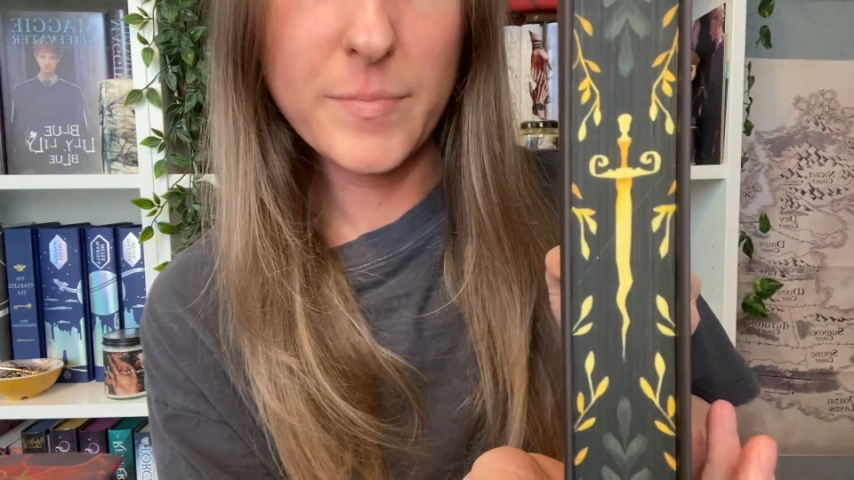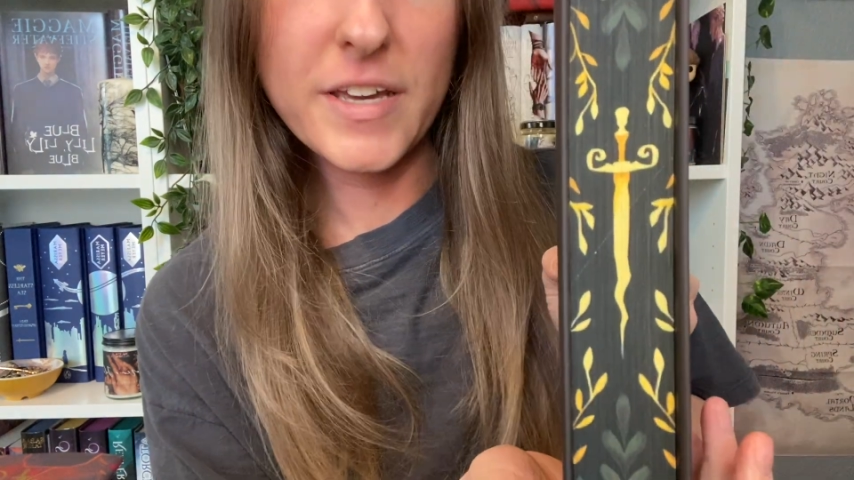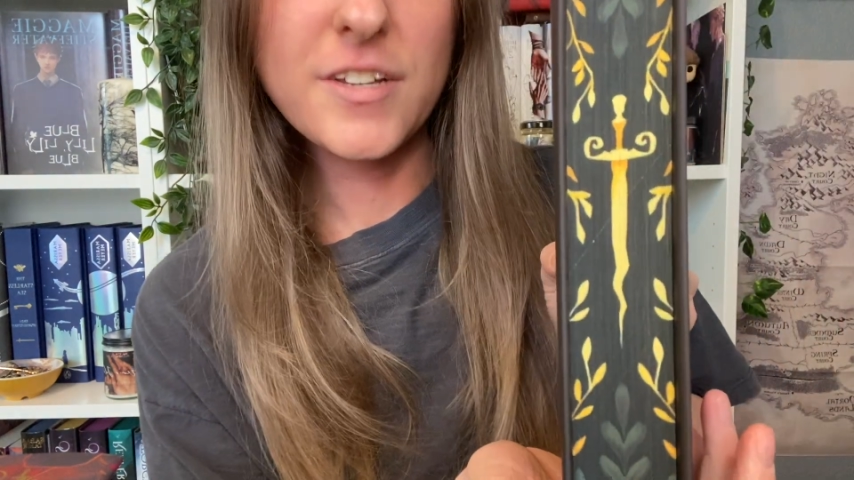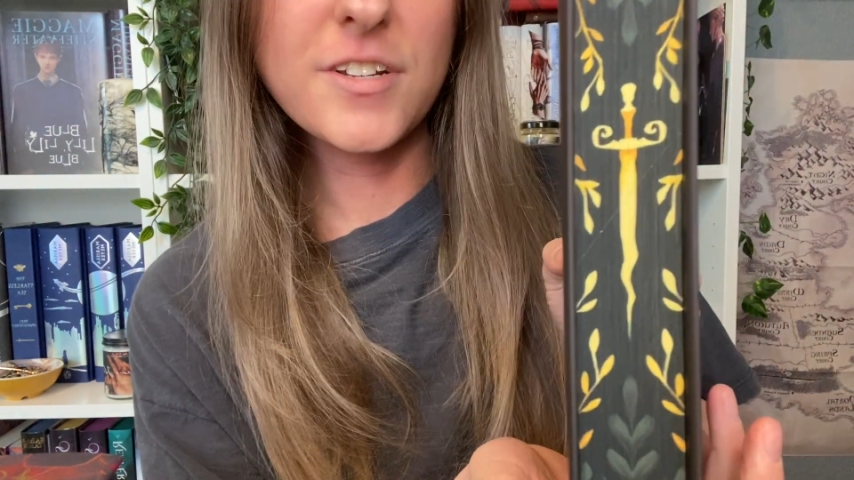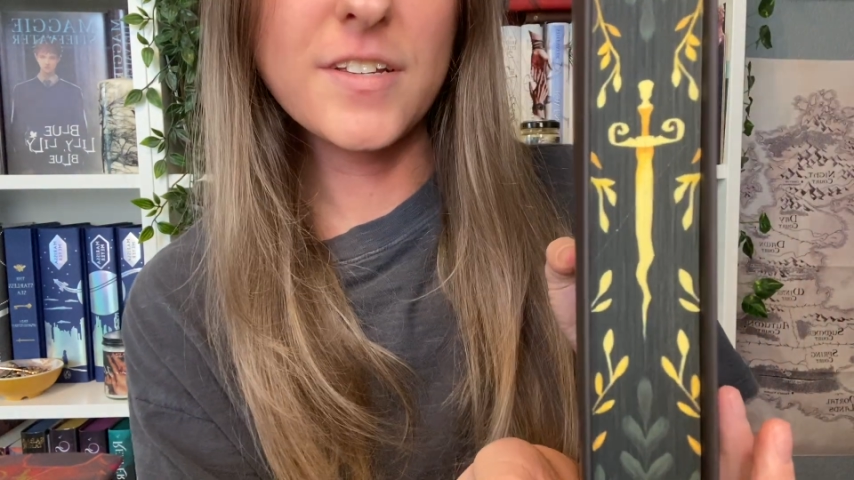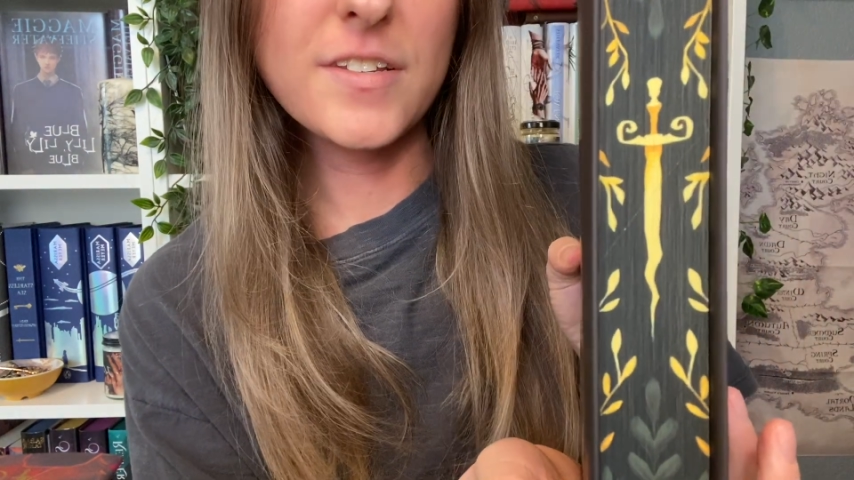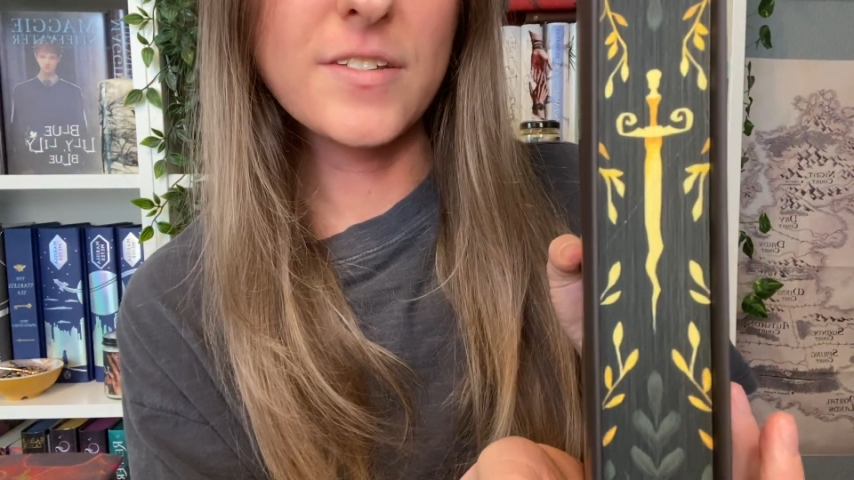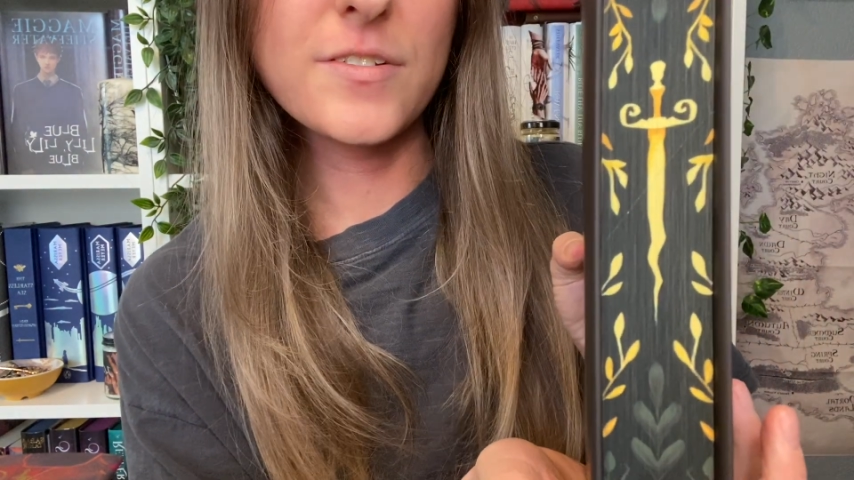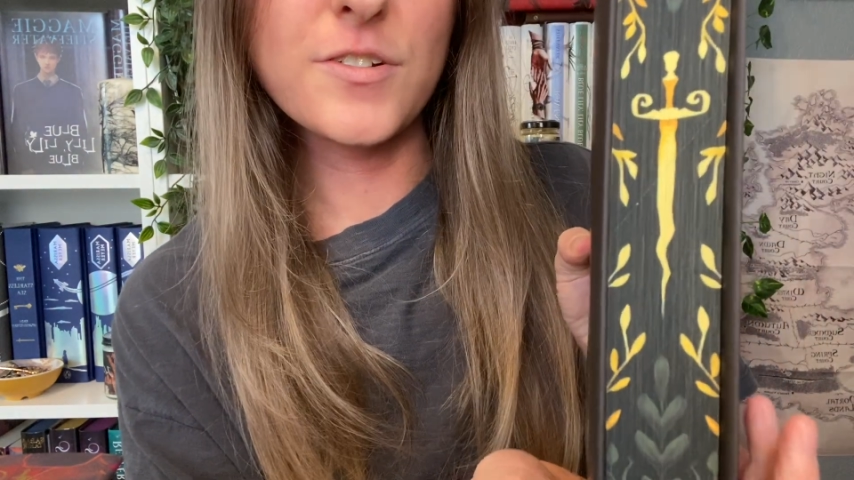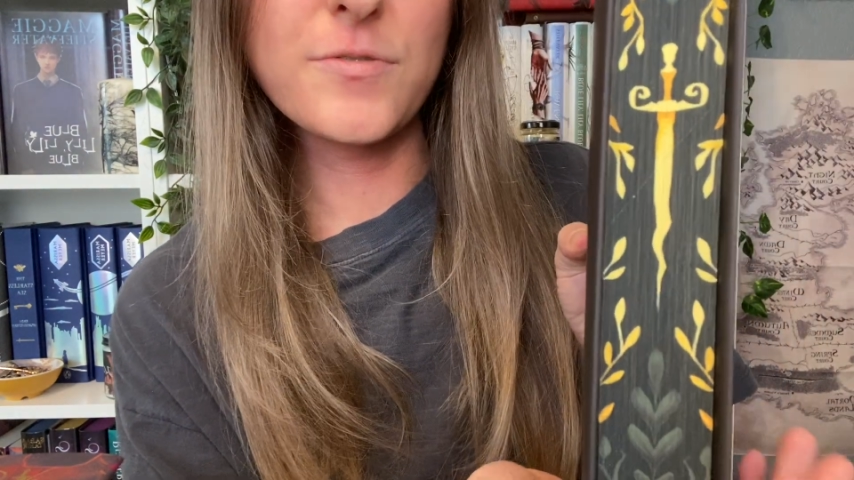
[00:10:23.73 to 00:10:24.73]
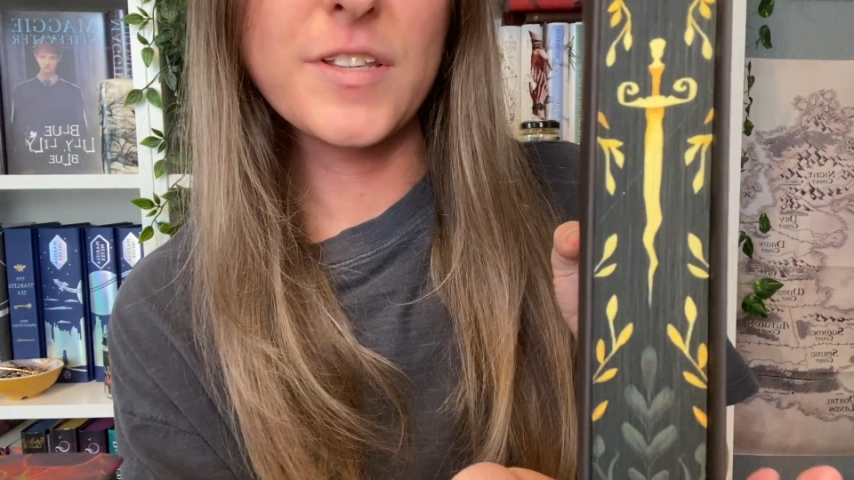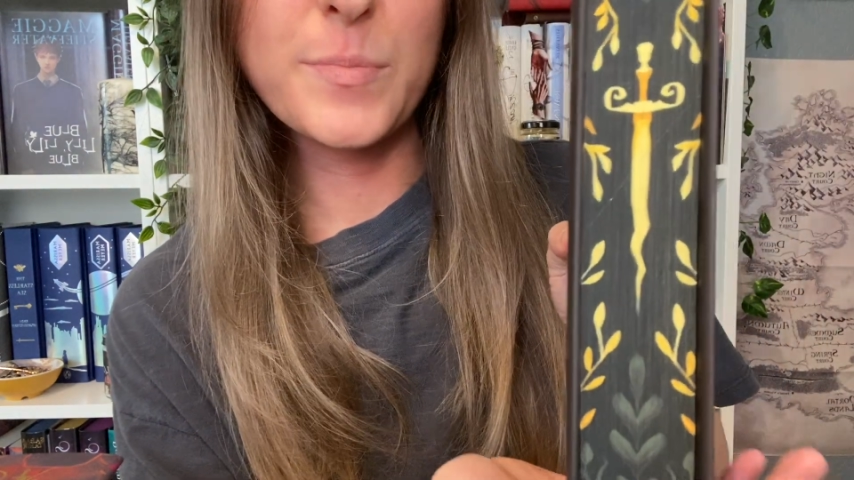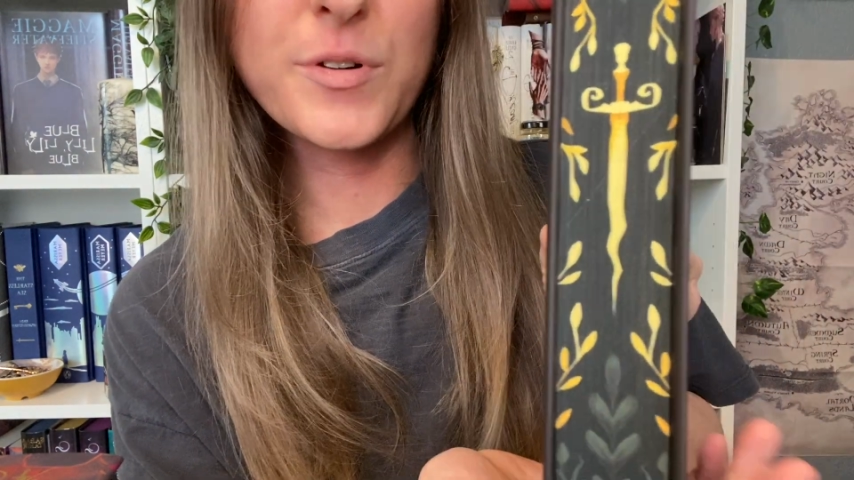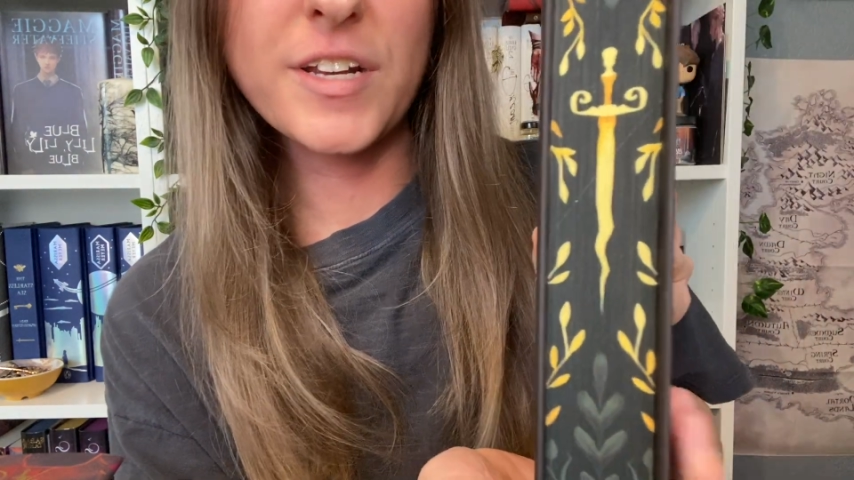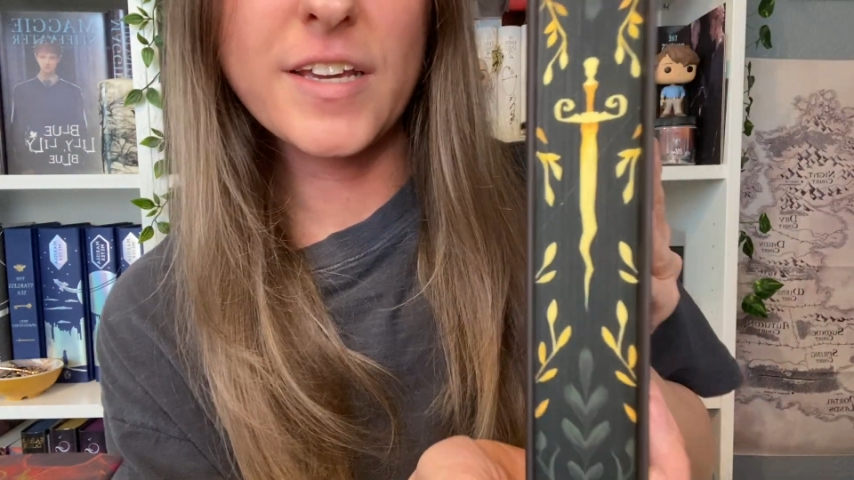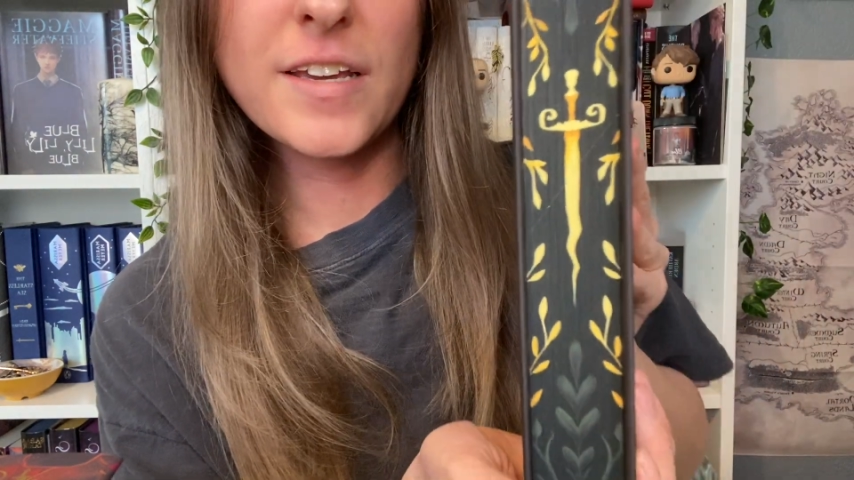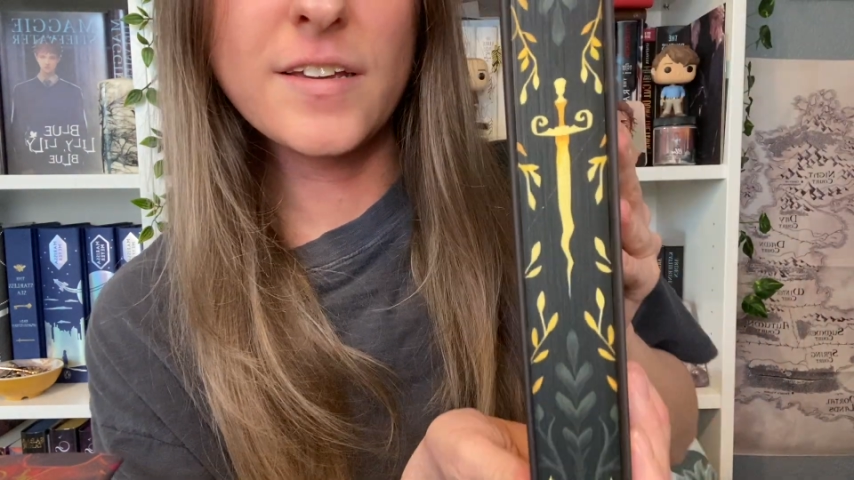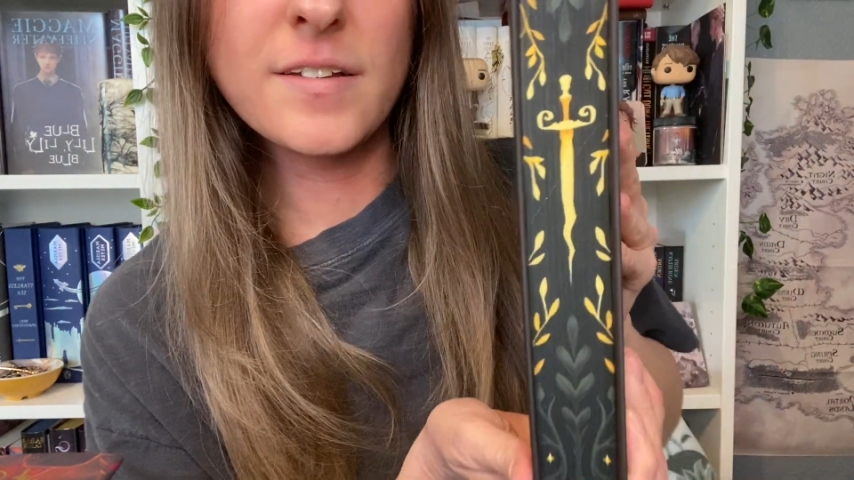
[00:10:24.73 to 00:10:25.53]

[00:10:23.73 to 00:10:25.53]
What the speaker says: pages, which are really pretty.